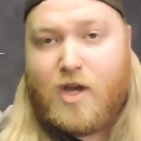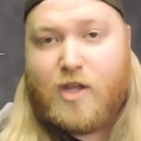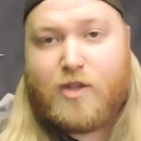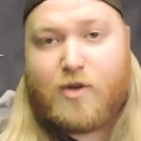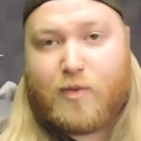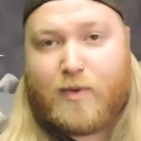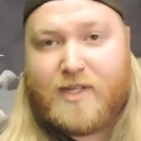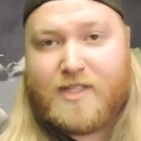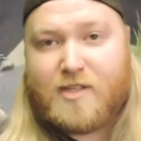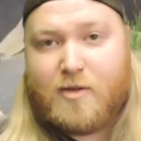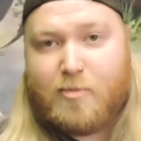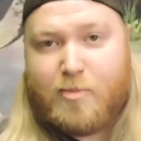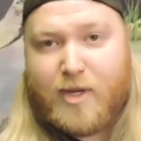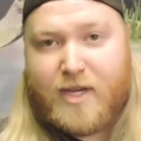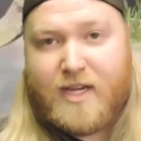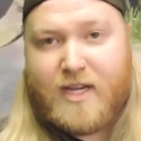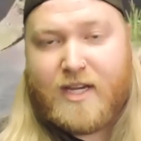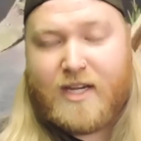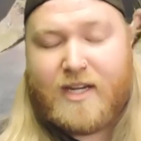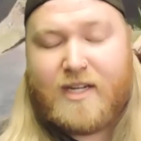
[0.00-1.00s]
The reason
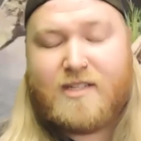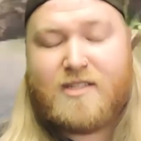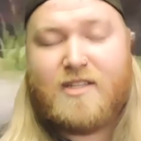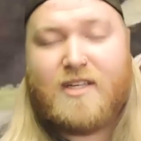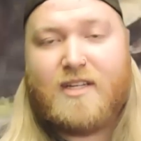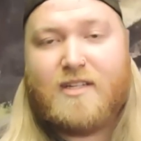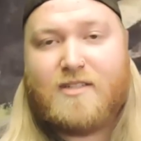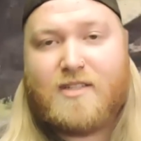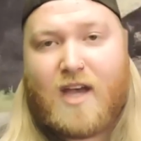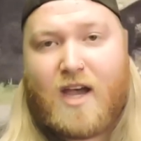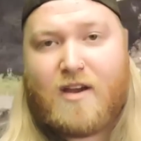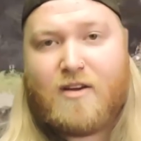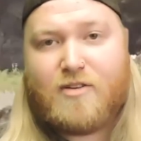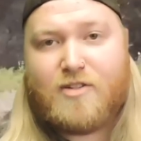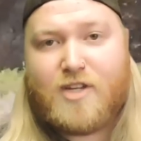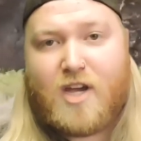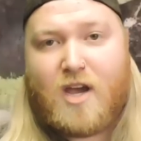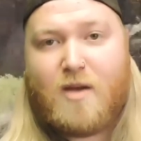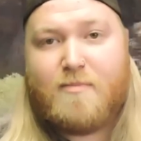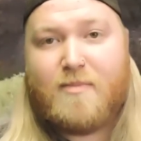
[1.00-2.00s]
being is the entire
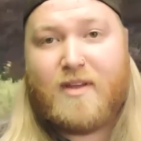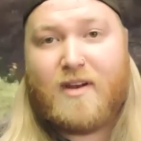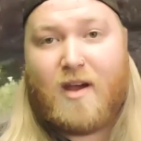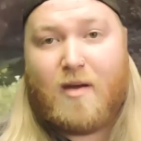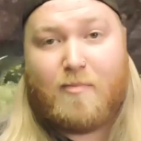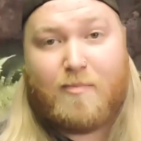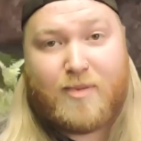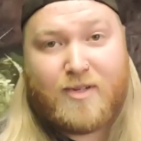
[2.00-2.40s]
time that I'm